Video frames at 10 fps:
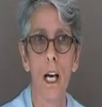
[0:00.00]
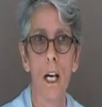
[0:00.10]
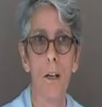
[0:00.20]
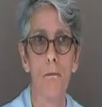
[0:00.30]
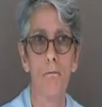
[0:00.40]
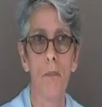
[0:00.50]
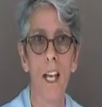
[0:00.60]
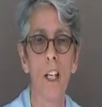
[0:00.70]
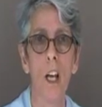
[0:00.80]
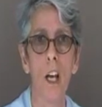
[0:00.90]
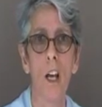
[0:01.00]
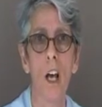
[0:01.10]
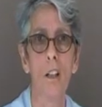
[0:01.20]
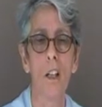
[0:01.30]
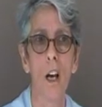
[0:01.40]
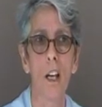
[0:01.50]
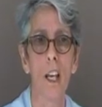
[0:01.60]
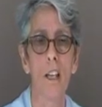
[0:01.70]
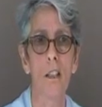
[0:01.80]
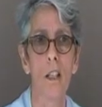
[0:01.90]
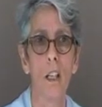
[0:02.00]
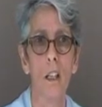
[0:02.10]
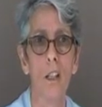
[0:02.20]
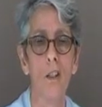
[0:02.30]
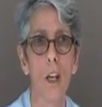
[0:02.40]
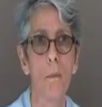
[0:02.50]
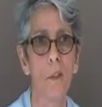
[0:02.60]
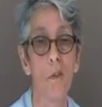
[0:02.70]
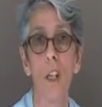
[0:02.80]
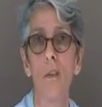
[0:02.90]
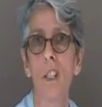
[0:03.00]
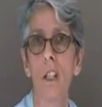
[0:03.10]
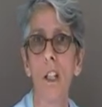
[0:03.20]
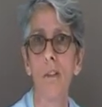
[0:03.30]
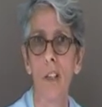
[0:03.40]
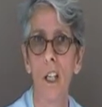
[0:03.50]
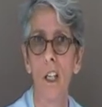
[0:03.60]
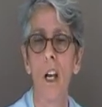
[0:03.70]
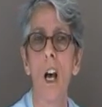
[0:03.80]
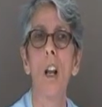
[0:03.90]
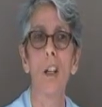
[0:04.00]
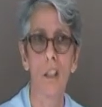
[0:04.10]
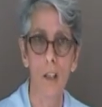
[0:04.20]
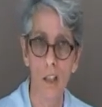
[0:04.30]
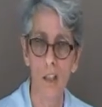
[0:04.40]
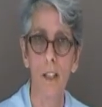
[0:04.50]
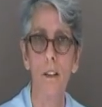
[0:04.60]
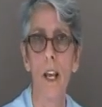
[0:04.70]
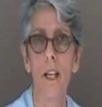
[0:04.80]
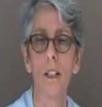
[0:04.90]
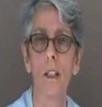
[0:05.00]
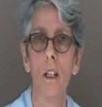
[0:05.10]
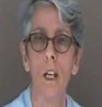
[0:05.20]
and I guess in terms of service delivery, a lot's lost in that.